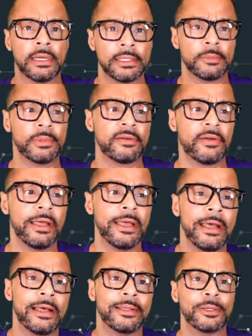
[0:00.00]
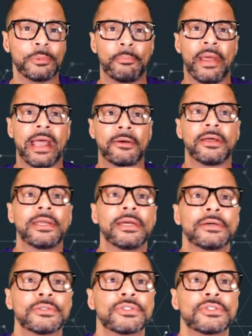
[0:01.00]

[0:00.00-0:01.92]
a little bit of a little bit of background here.